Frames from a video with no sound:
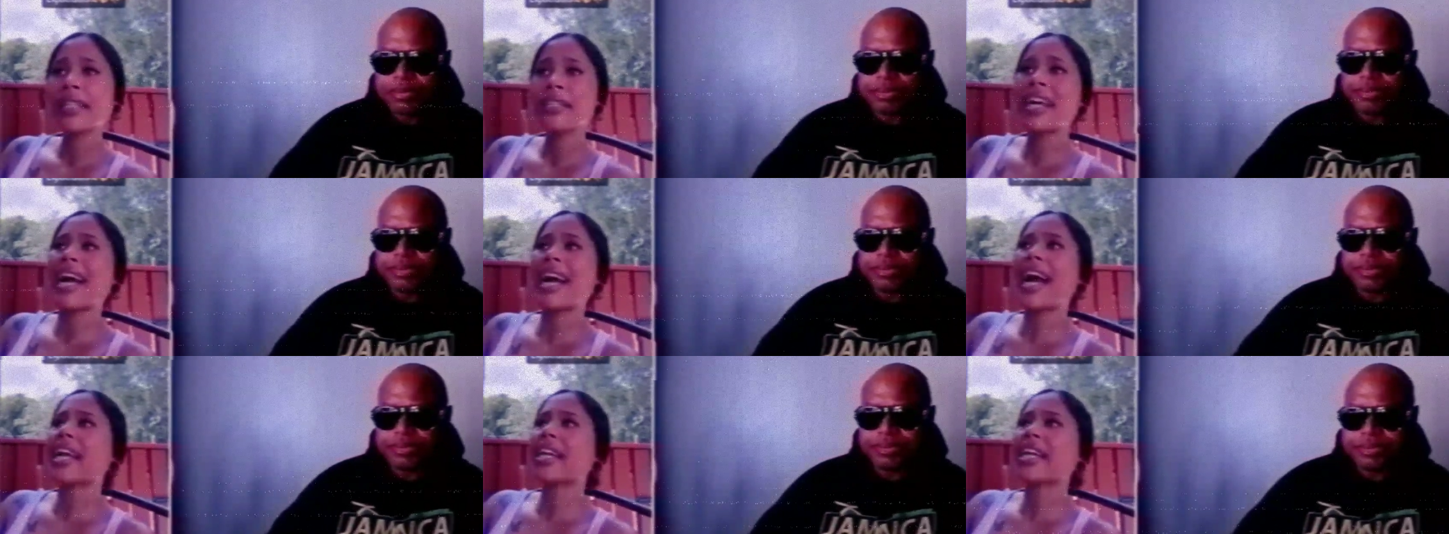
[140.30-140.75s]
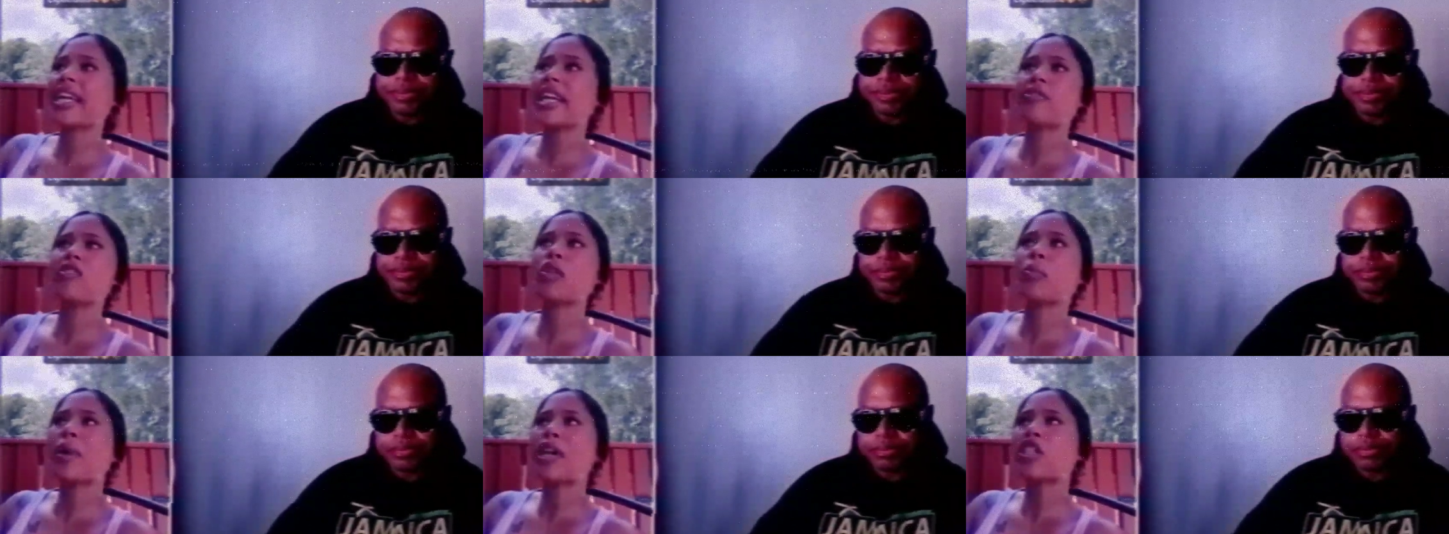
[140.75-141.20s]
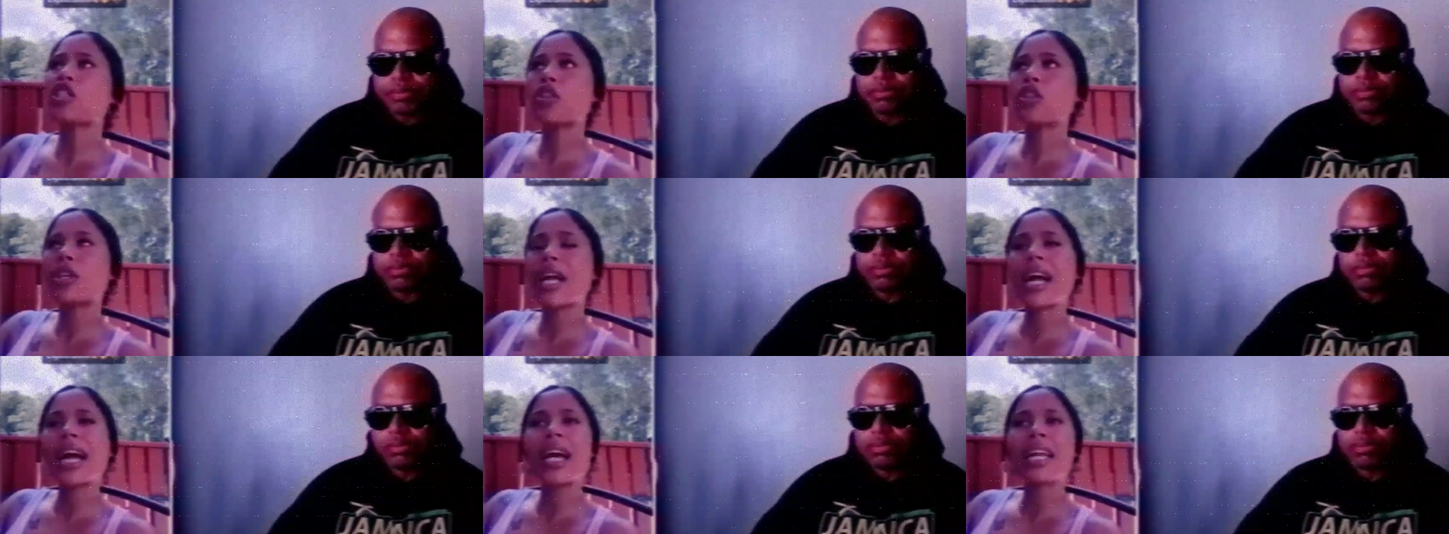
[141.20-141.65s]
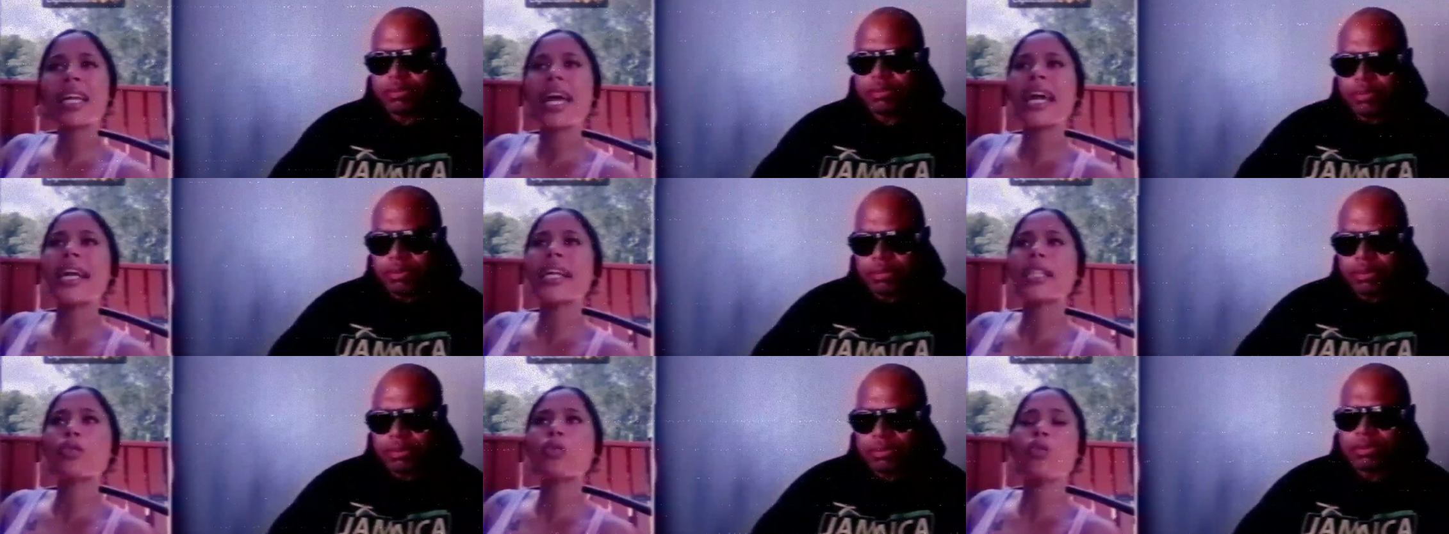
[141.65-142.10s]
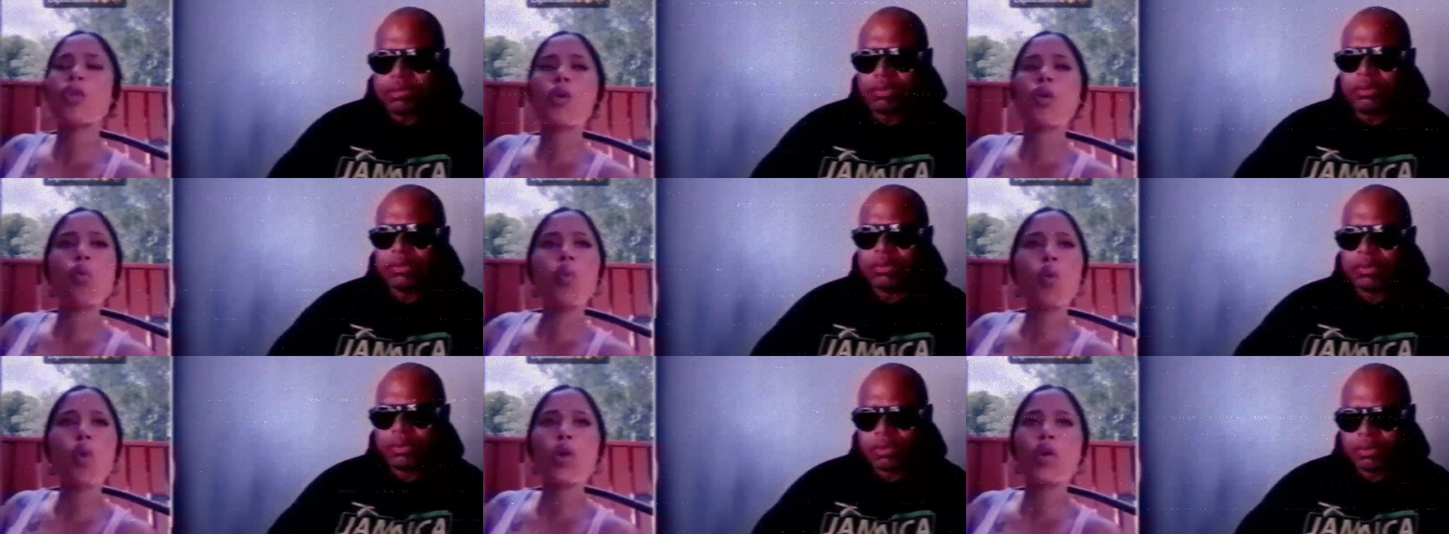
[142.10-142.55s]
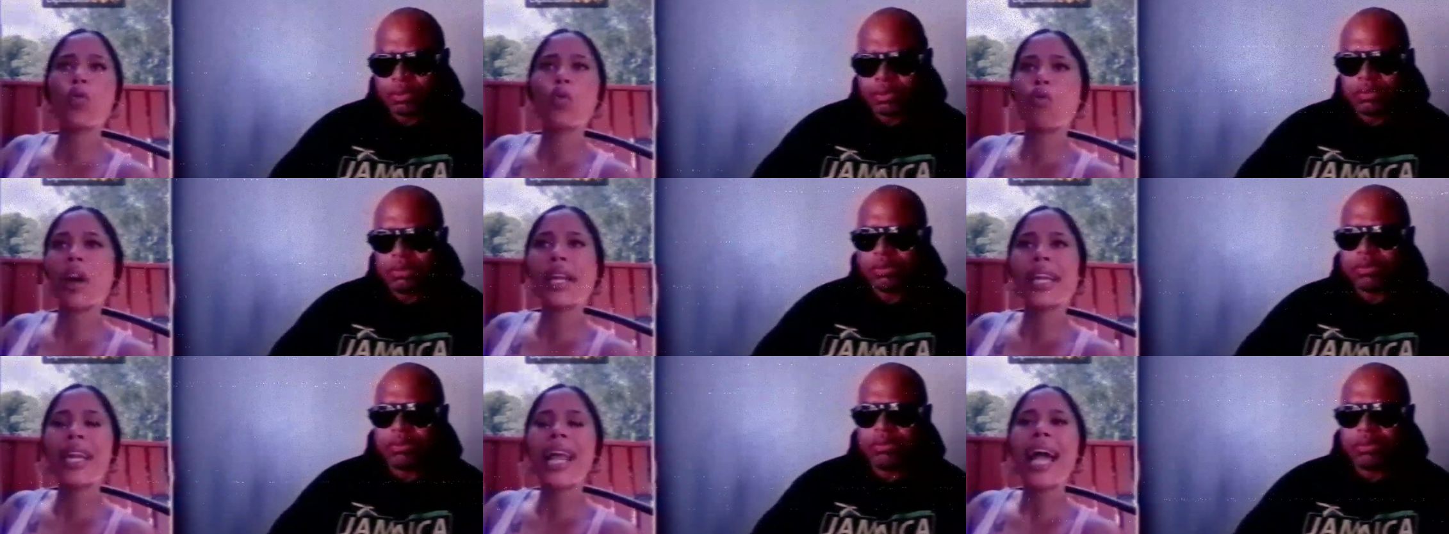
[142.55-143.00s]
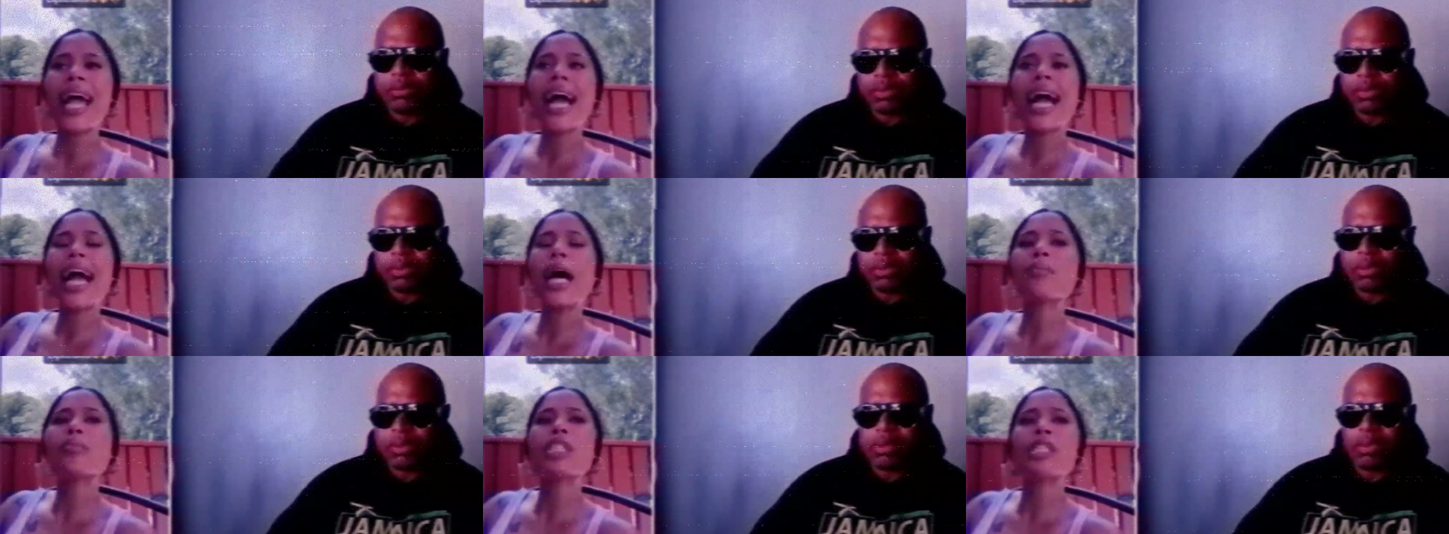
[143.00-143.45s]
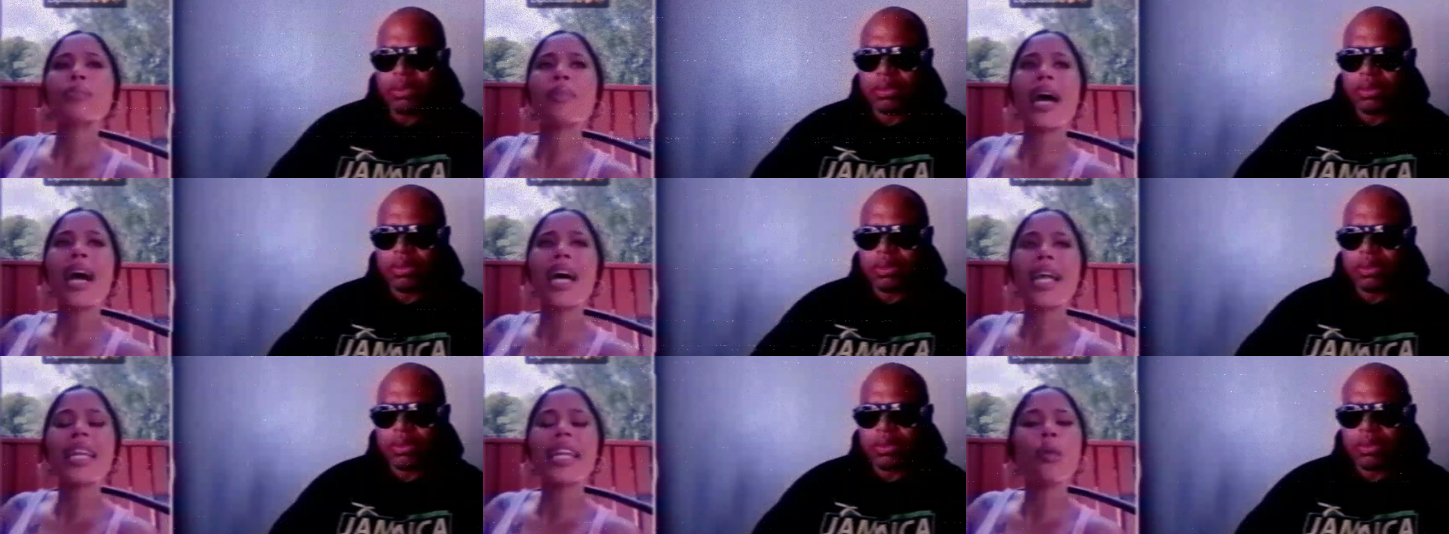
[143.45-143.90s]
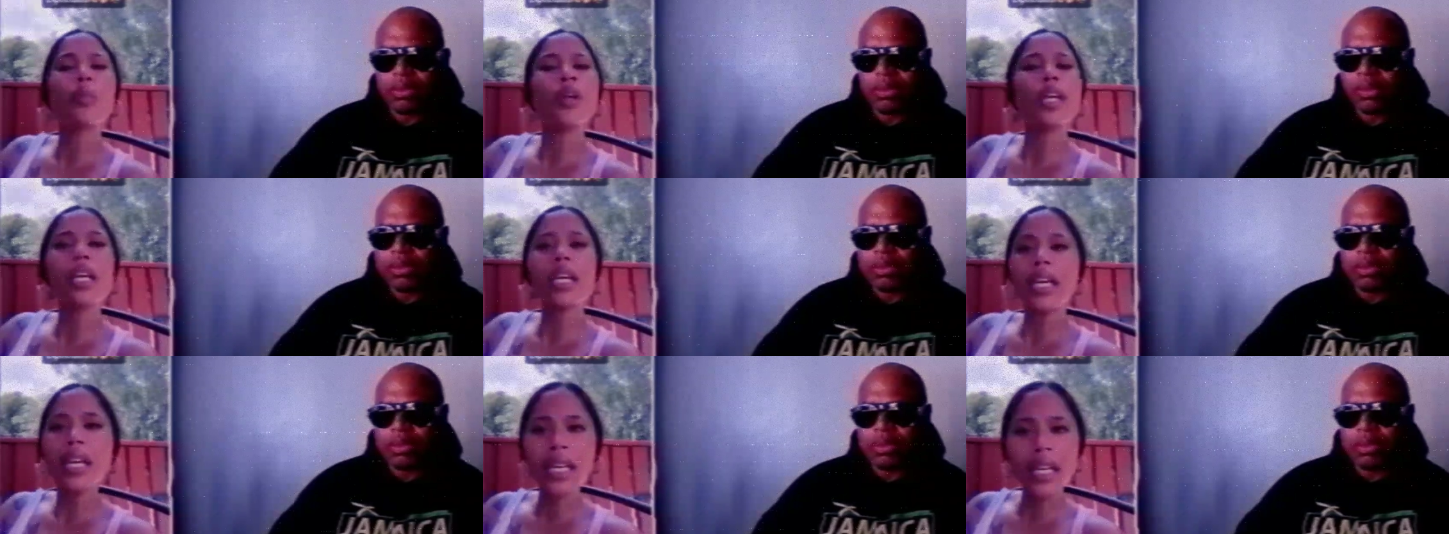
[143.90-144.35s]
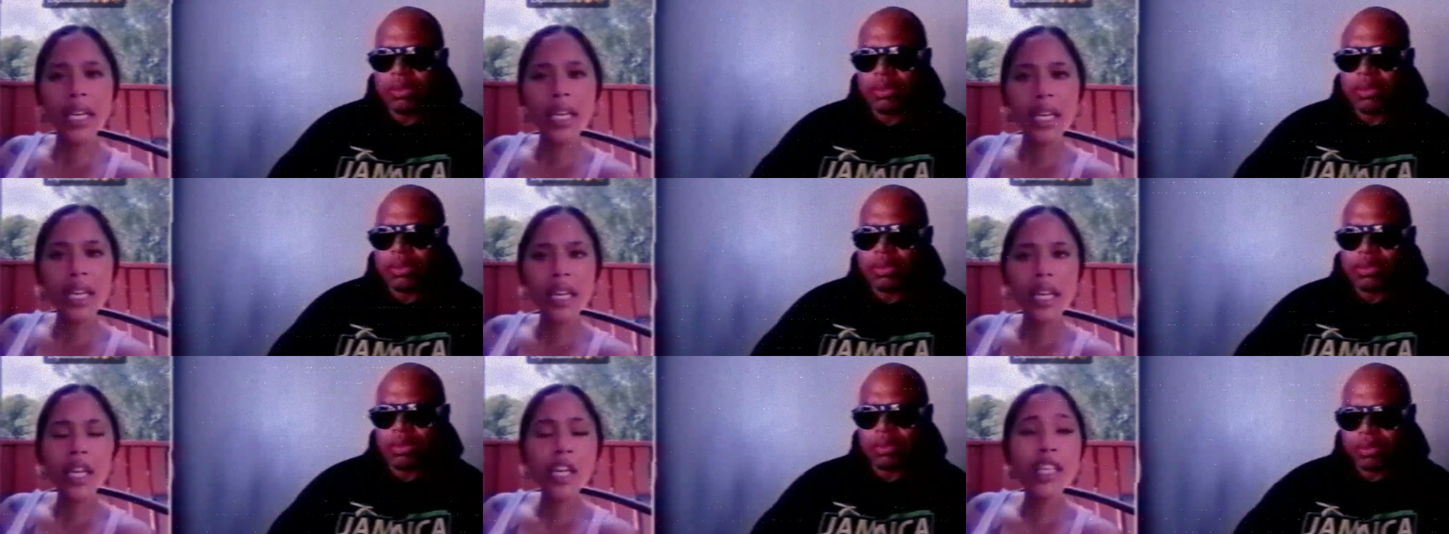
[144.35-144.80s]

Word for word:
Speaker 1: They got enough to make sure that I got lights on, water running, I'm smiling, and we eating.